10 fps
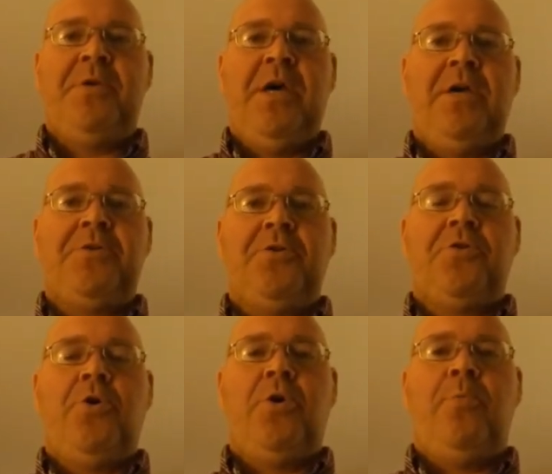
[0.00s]
because you're
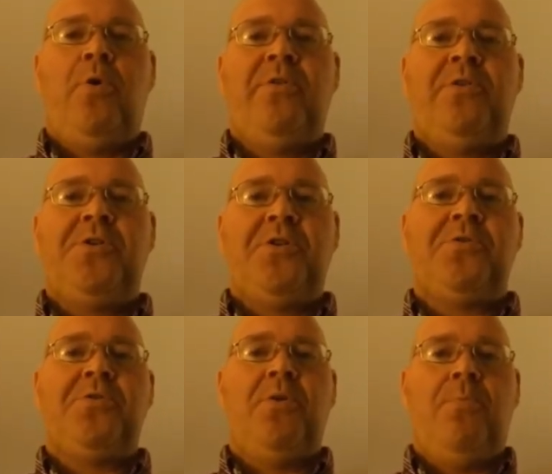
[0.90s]
doing more than
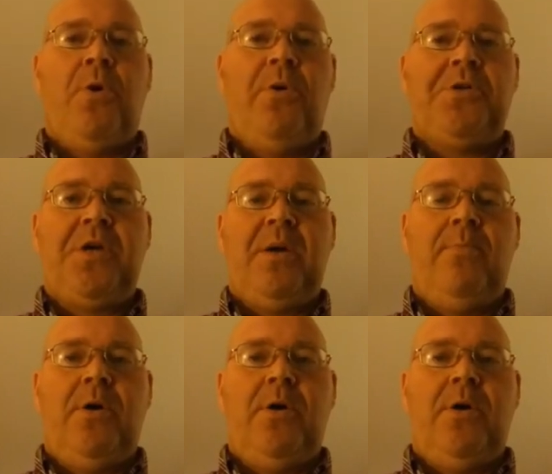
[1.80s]
just a mowing job.